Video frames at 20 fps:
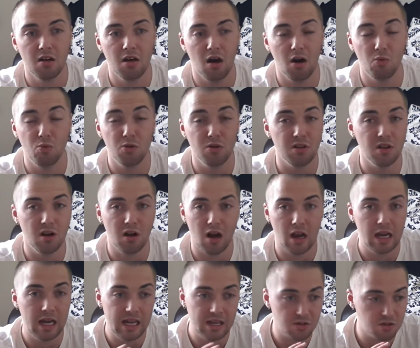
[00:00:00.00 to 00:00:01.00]

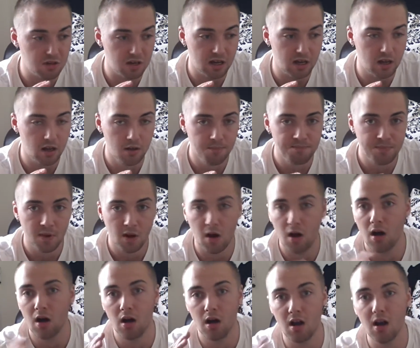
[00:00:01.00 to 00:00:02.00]

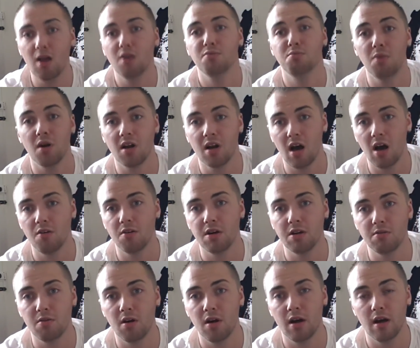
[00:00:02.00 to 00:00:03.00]
I love my curry,
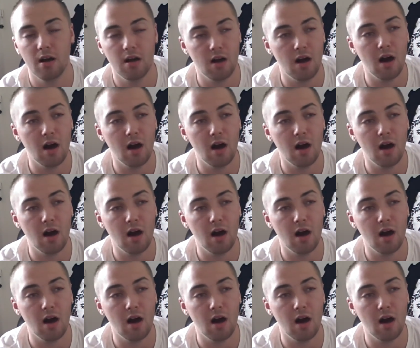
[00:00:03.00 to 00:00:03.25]
right?